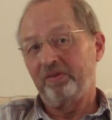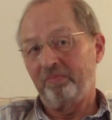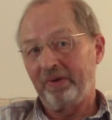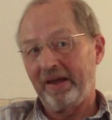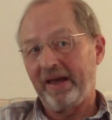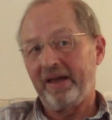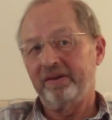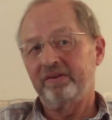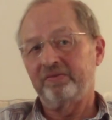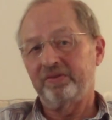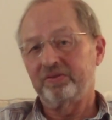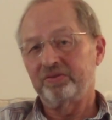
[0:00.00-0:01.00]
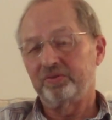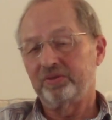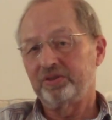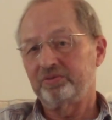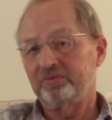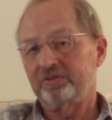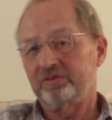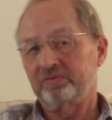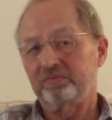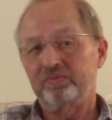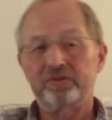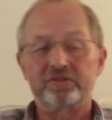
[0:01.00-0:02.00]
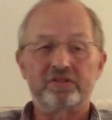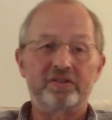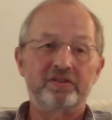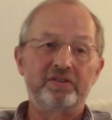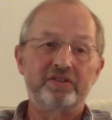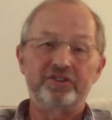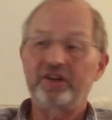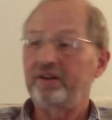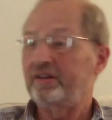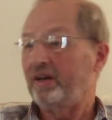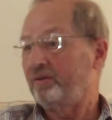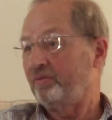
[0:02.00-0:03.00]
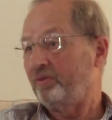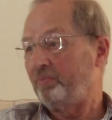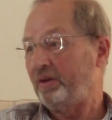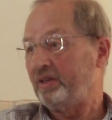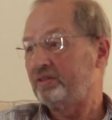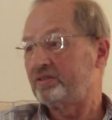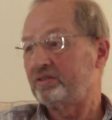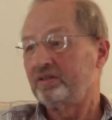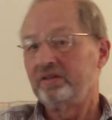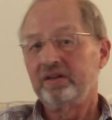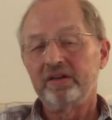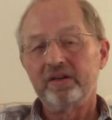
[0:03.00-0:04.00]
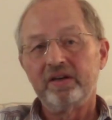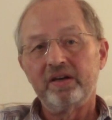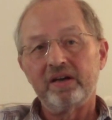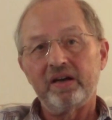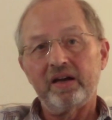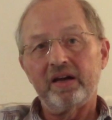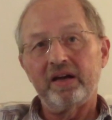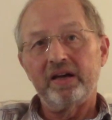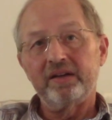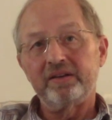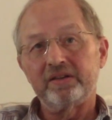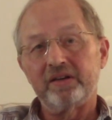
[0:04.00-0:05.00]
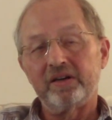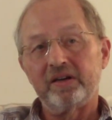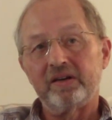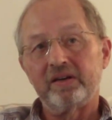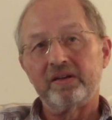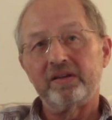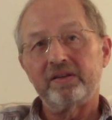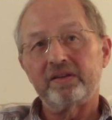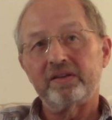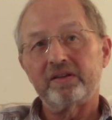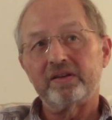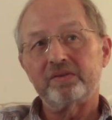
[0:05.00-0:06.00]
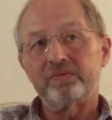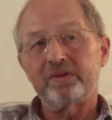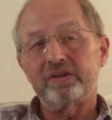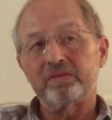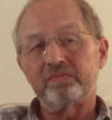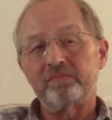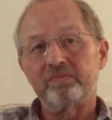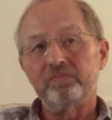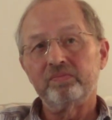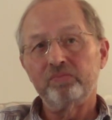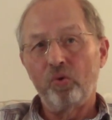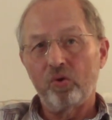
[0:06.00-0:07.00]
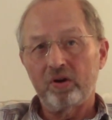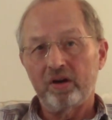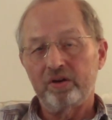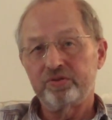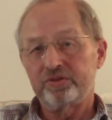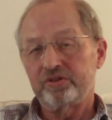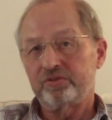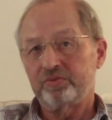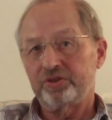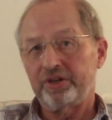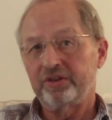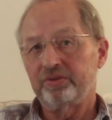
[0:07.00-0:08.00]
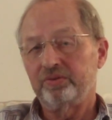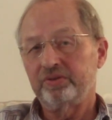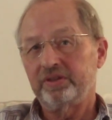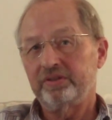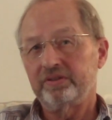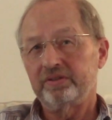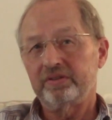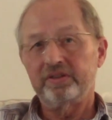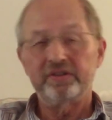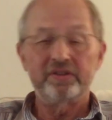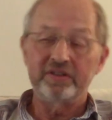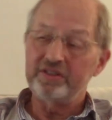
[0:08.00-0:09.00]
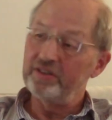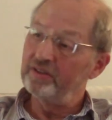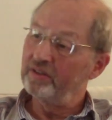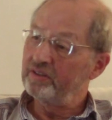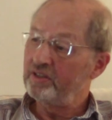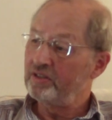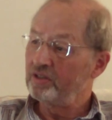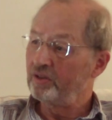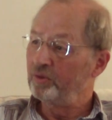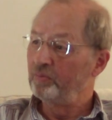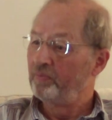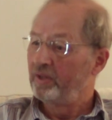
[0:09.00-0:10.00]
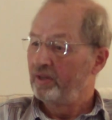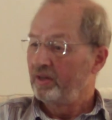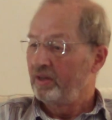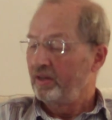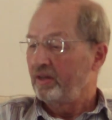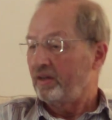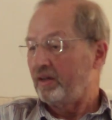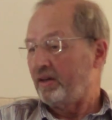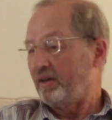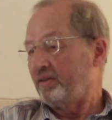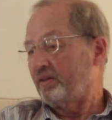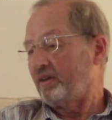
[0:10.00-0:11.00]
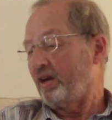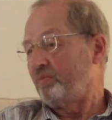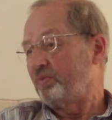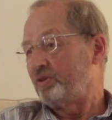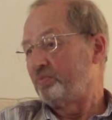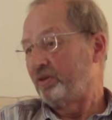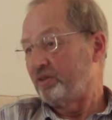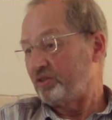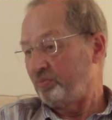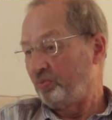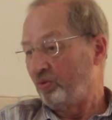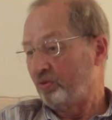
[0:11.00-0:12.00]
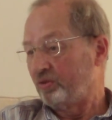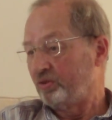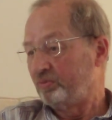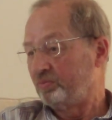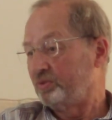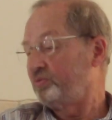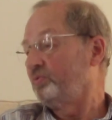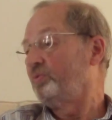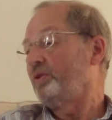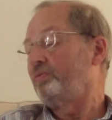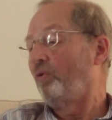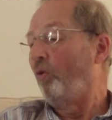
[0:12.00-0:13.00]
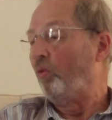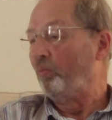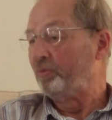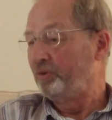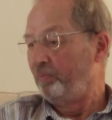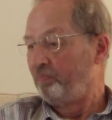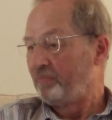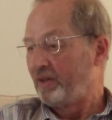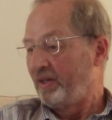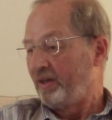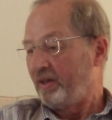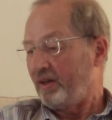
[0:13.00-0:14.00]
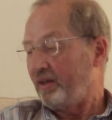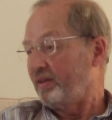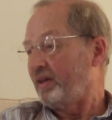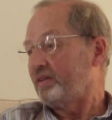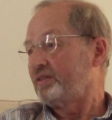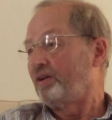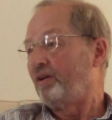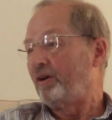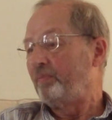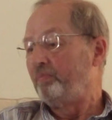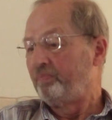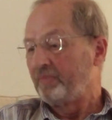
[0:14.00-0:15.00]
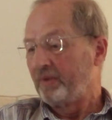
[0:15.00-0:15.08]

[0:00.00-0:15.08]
plan for the Tories was a shutdown of the pits, and there were more closures were scheduled in 1992, and the Cambridge Miner Support Group was reformed at that time.